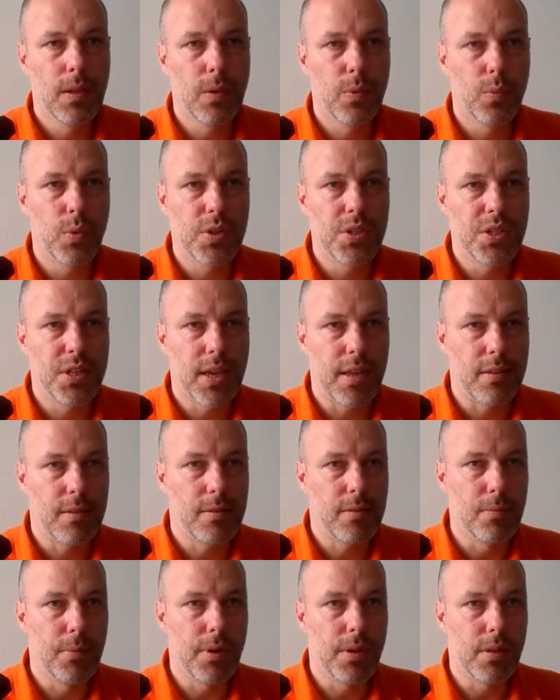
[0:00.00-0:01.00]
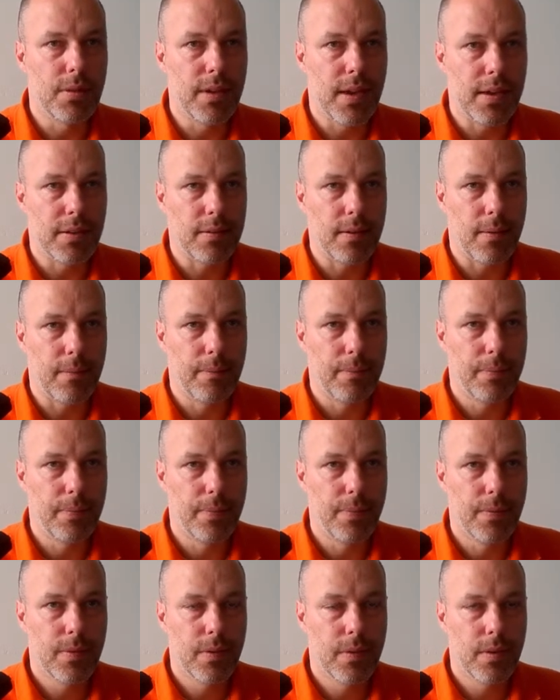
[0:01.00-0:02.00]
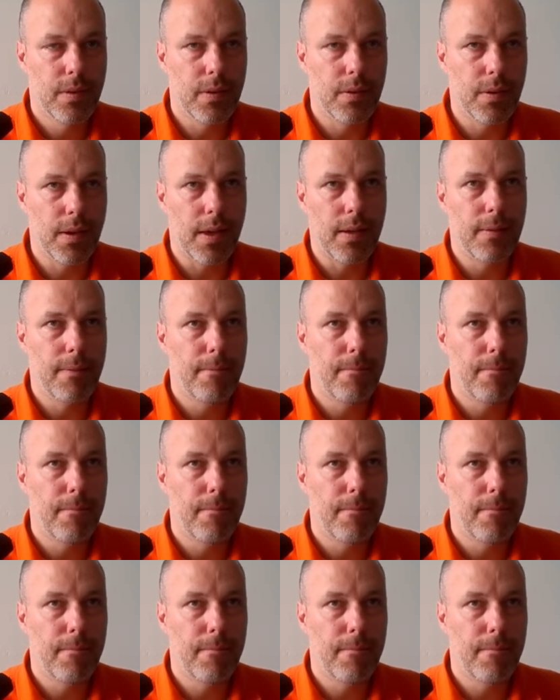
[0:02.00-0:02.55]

Which gets the model data. Okay?